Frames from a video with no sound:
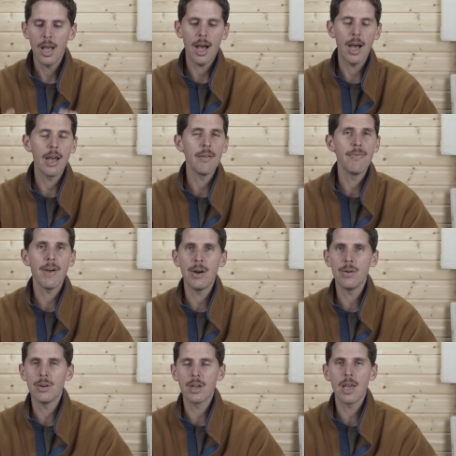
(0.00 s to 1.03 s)
I
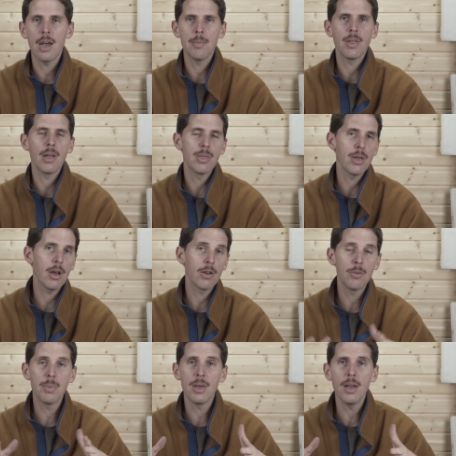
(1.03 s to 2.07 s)
found a camera that I thought
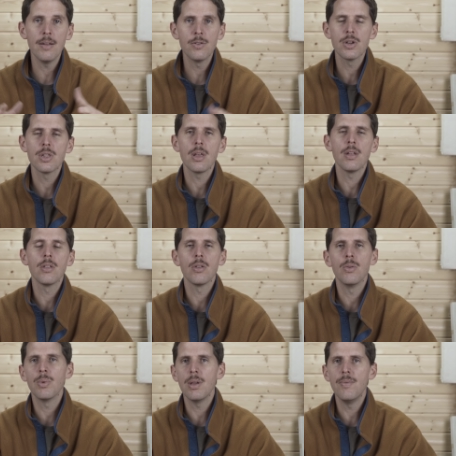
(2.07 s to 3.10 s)
could be interesting
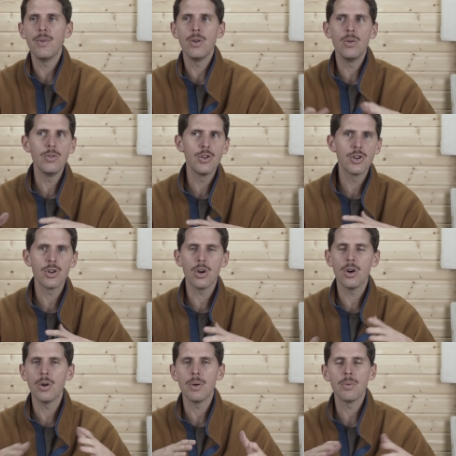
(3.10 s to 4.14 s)
to review,
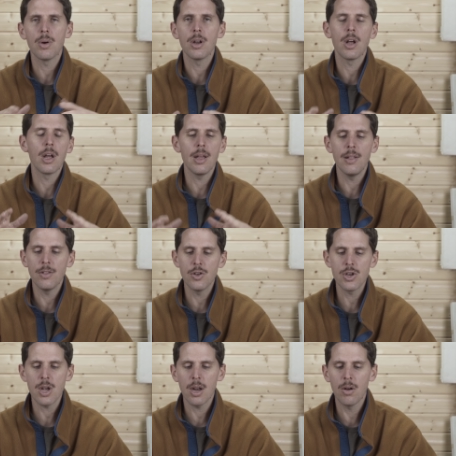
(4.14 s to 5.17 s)
show, and whatnot in the
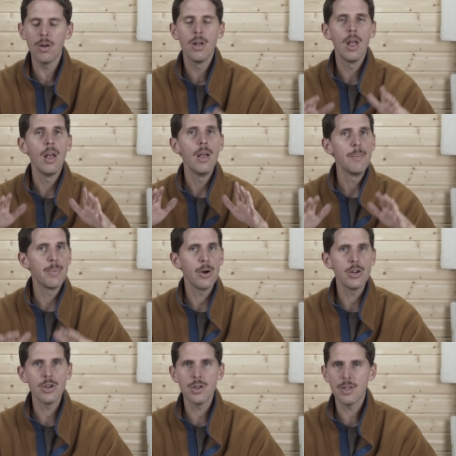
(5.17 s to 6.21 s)
channel.
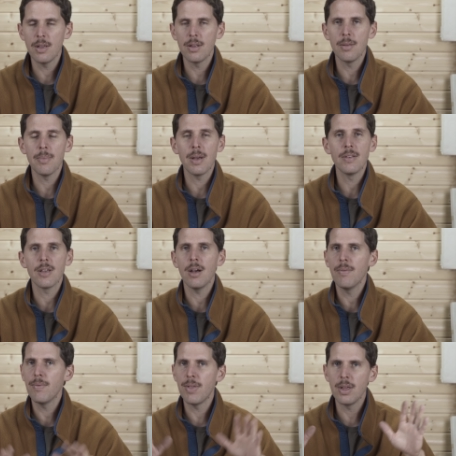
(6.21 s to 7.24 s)
Purchased it
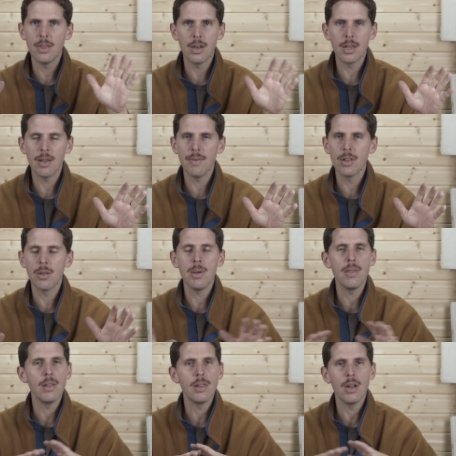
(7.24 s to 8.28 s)
myself. They didn't give it to
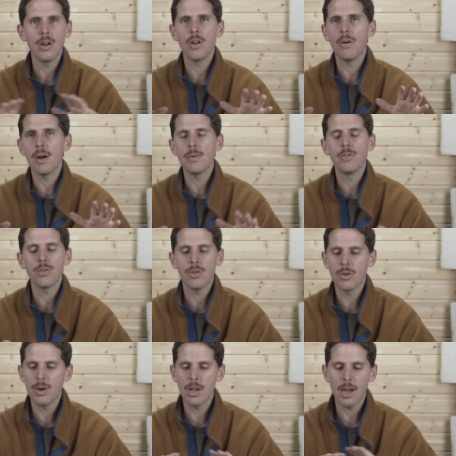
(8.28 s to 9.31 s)
me. They didn't know I was
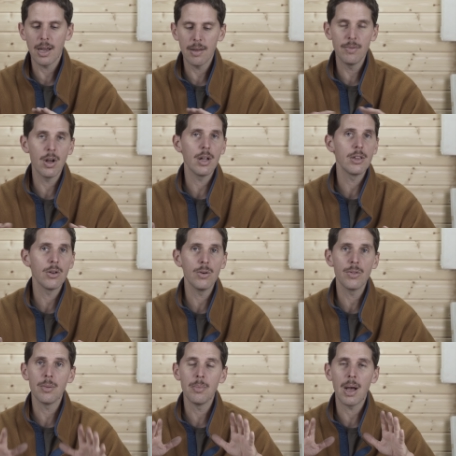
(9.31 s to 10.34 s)
ordering. I have not
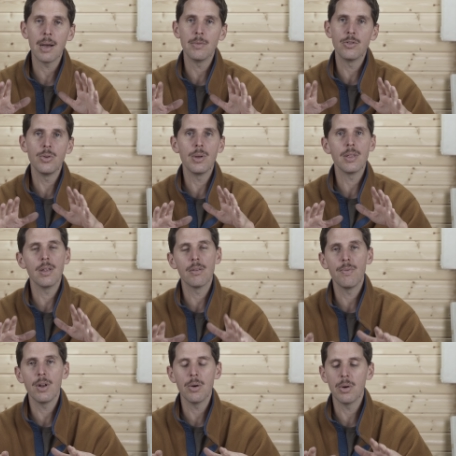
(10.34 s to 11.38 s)
told them I was doing this
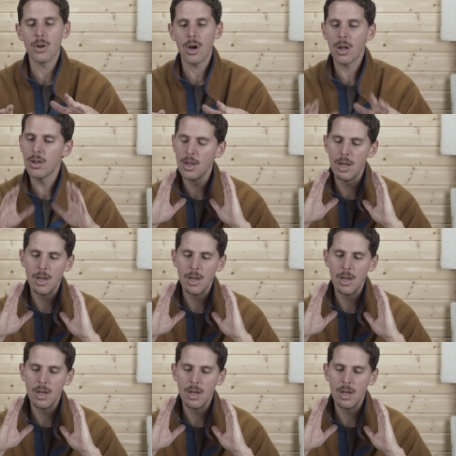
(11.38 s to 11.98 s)
video at all.